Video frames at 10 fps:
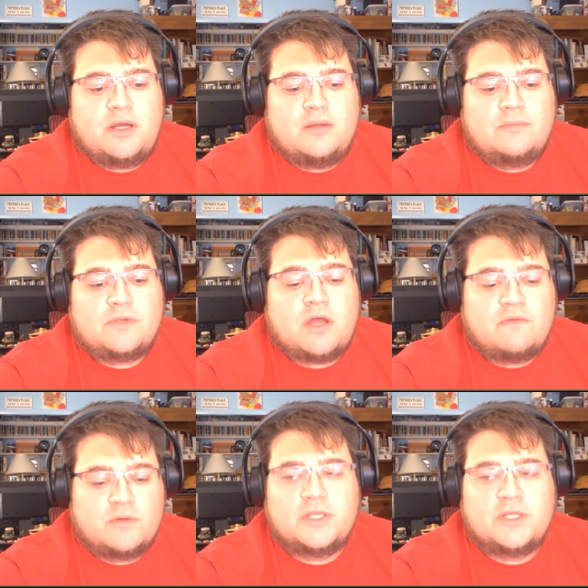
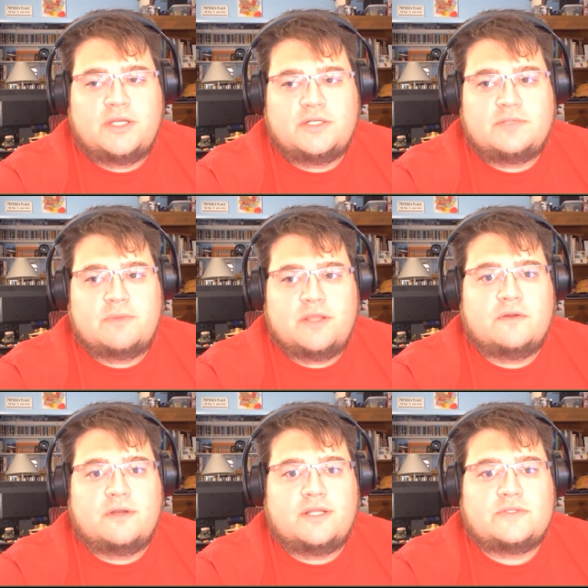comfortably into my
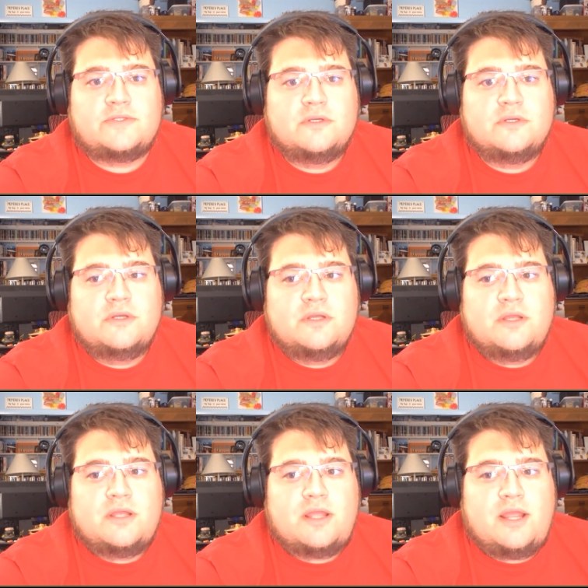30s,
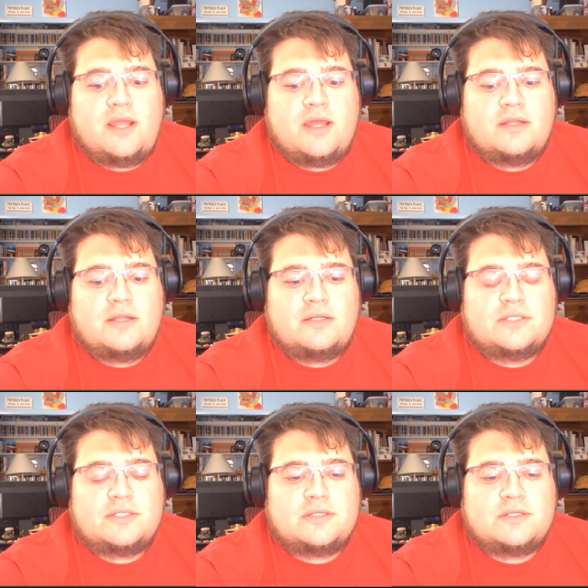
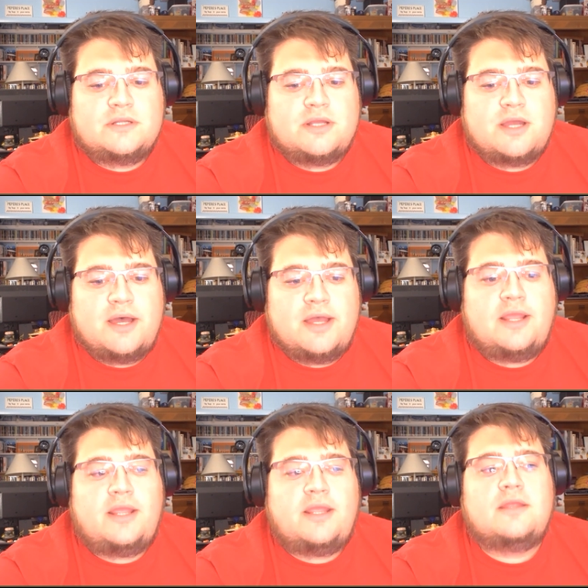and
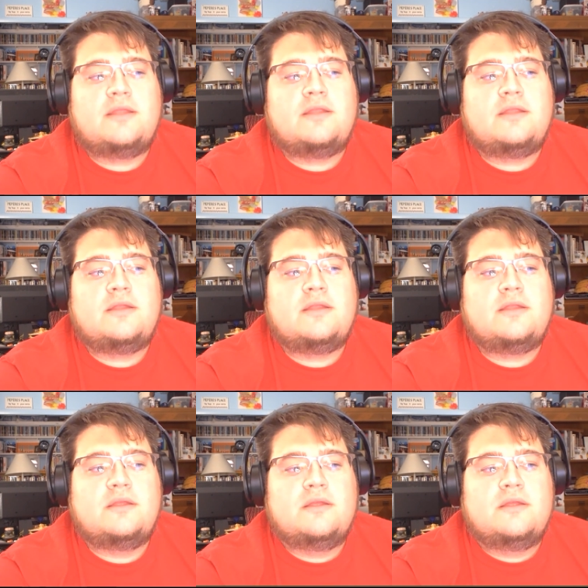I
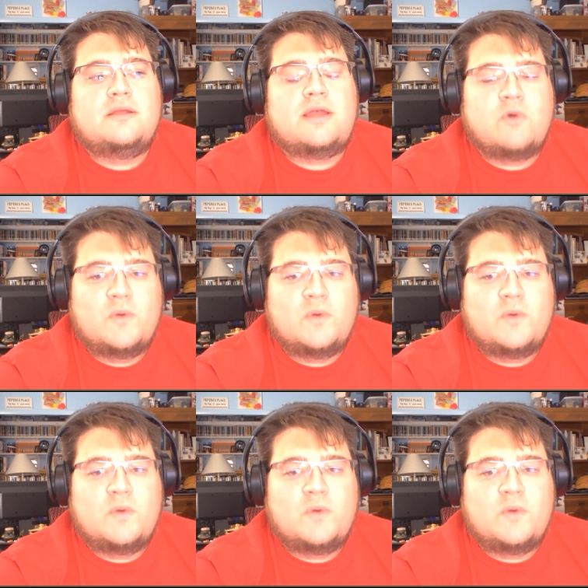have always